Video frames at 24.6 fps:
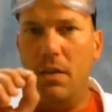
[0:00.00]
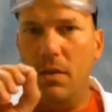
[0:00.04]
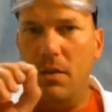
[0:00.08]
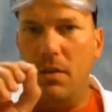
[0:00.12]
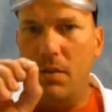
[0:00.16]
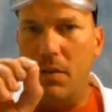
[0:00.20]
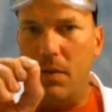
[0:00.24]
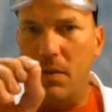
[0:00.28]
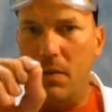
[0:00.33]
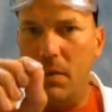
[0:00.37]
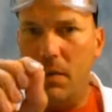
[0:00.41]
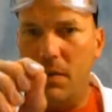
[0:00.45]

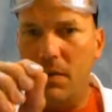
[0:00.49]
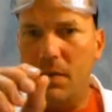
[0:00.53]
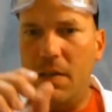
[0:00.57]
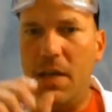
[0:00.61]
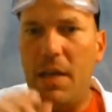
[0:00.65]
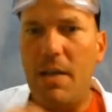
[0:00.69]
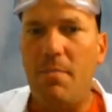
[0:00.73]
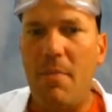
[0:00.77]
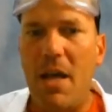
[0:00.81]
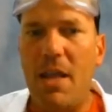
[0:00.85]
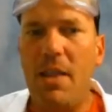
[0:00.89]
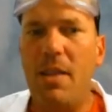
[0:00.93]
So it's the
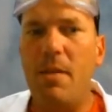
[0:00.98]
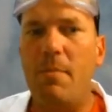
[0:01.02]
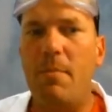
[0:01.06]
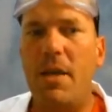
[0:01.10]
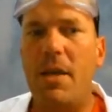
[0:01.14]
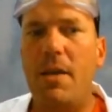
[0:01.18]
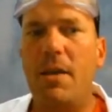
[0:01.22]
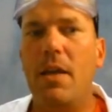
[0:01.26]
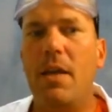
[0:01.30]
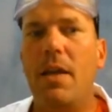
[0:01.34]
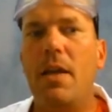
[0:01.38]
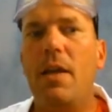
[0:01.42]
same
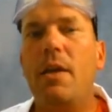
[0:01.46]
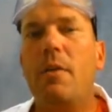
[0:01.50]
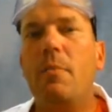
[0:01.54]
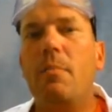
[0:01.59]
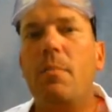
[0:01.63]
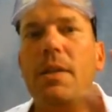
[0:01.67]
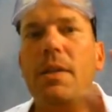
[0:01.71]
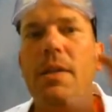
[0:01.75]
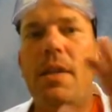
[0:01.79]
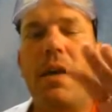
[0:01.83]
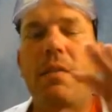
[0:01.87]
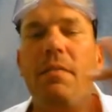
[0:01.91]
element,
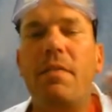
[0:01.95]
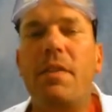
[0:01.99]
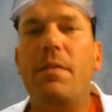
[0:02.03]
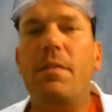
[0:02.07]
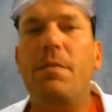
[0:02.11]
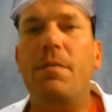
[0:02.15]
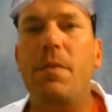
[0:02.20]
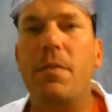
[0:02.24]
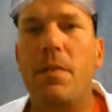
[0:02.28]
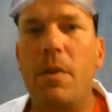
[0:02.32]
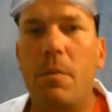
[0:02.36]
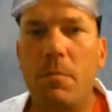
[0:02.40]
but they have a
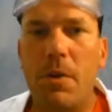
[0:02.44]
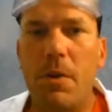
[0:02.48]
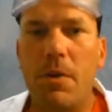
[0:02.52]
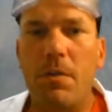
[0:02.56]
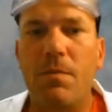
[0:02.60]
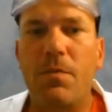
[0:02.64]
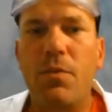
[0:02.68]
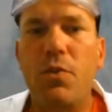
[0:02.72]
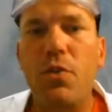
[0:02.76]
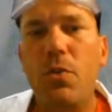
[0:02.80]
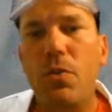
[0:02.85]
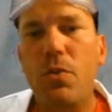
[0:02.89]
different number of
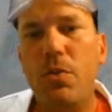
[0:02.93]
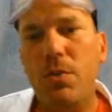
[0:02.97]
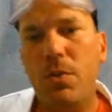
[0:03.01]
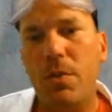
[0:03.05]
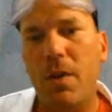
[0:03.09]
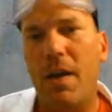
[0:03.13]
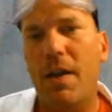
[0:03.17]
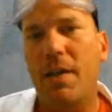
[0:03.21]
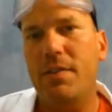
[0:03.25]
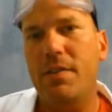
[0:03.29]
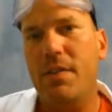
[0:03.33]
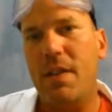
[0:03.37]

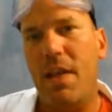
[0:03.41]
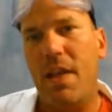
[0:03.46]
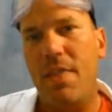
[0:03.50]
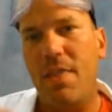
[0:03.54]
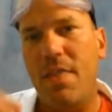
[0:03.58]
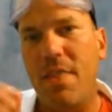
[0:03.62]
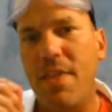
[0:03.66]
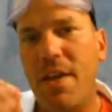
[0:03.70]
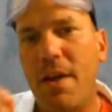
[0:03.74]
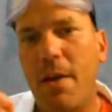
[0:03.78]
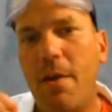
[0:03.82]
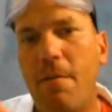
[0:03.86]
neutrons
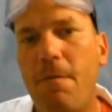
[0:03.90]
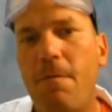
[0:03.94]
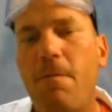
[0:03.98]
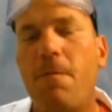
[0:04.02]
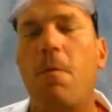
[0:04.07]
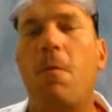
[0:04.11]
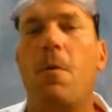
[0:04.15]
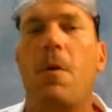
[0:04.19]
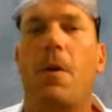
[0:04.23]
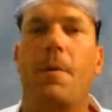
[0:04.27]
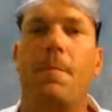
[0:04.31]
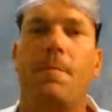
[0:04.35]
and
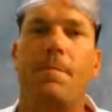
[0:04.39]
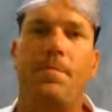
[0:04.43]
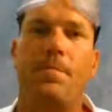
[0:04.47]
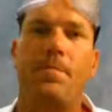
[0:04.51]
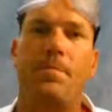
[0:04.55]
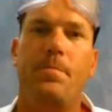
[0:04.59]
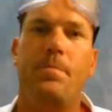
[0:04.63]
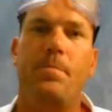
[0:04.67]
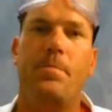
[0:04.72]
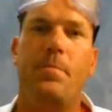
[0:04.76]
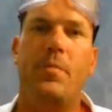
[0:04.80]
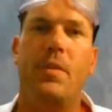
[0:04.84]
therefore
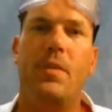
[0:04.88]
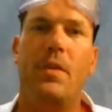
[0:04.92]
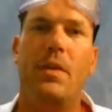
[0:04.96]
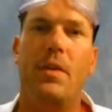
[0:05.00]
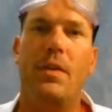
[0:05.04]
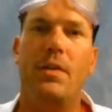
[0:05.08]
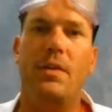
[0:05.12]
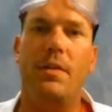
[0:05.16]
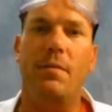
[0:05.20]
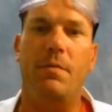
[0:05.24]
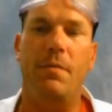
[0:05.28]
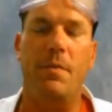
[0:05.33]

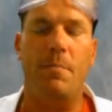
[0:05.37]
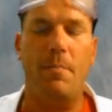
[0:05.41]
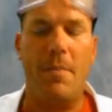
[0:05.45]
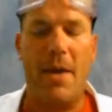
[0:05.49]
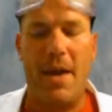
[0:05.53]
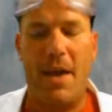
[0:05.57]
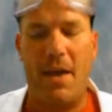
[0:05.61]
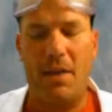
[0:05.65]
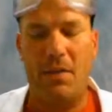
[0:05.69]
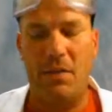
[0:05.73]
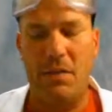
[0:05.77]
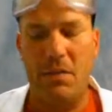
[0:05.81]
a different
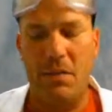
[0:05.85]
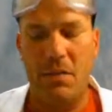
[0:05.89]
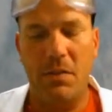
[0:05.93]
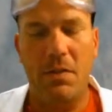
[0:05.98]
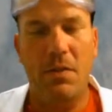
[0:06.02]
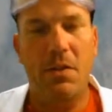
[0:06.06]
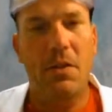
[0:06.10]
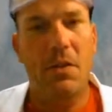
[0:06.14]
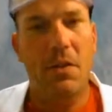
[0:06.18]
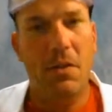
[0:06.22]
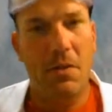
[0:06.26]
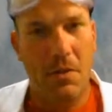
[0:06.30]
mass.
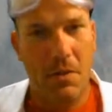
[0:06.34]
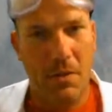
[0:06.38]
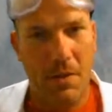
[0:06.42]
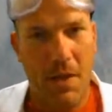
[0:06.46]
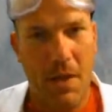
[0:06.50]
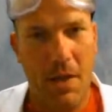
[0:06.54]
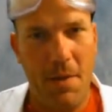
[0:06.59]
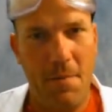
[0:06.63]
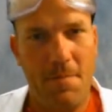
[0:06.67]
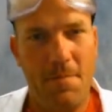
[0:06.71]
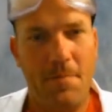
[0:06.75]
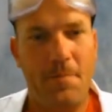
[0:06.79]

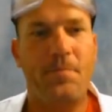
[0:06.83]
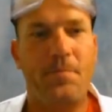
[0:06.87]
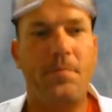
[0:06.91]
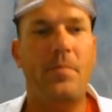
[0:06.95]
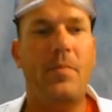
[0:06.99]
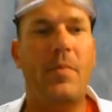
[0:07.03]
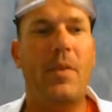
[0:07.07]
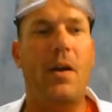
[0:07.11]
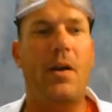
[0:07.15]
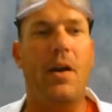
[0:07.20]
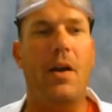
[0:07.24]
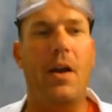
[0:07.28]
Okay?
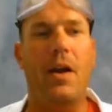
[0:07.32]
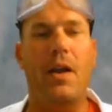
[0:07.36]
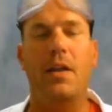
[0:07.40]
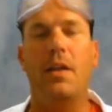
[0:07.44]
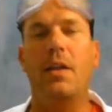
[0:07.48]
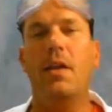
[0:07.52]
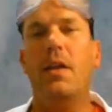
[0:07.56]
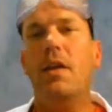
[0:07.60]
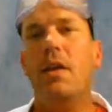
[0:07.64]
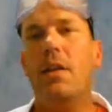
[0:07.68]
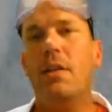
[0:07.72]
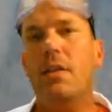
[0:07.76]
All right.
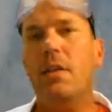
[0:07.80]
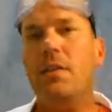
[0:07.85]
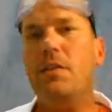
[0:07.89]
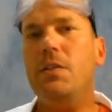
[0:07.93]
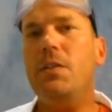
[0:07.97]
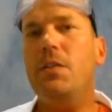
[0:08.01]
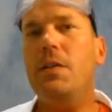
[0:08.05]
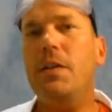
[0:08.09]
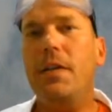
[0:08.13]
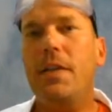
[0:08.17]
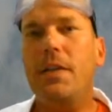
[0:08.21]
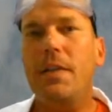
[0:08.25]

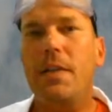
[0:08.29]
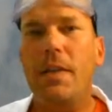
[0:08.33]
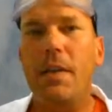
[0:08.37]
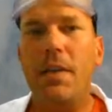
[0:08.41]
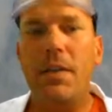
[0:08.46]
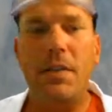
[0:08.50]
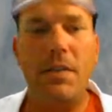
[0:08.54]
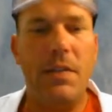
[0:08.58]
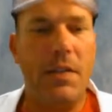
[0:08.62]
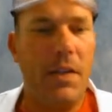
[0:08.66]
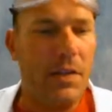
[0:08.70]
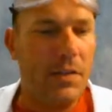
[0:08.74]
Let's look at
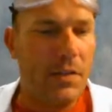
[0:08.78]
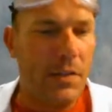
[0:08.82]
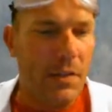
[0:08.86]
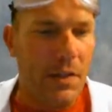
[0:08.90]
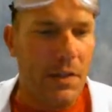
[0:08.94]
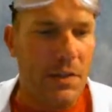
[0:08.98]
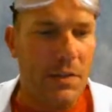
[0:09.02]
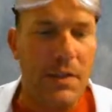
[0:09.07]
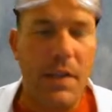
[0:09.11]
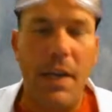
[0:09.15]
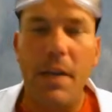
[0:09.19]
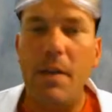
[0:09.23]
this as an
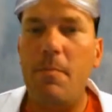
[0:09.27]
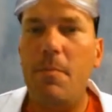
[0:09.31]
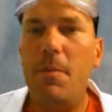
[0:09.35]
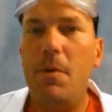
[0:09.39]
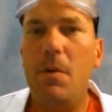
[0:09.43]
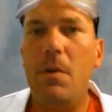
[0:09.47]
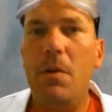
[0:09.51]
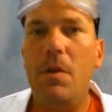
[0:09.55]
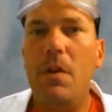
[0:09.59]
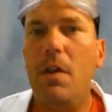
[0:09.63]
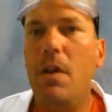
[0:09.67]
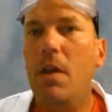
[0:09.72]

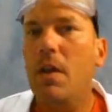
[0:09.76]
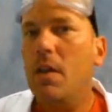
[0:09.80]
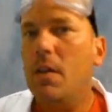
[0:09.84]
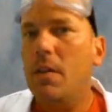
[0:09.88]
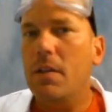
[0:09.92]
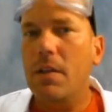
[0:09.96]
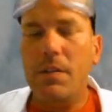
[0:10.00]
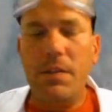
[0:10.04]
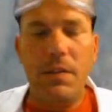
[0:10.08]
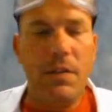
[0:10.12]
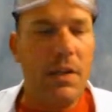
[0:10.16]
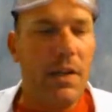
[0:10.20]
example.
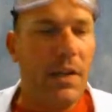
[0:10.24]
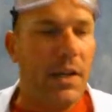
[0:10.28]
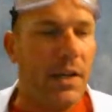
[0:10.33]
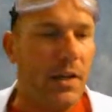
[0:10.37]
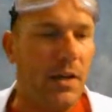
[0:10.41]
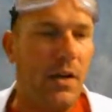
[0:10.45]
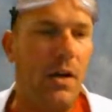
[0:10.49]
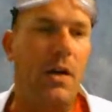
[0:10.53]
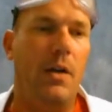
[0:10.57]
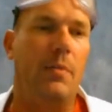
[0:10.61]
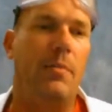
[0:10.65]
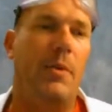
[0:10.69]
Let's look at
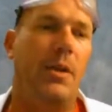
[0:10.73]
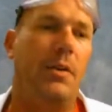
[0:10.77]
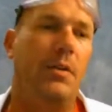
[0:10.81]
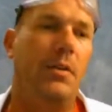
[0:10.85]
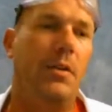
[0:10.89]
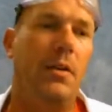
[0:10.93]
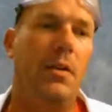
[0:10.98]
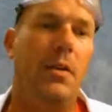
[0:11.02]
carbon.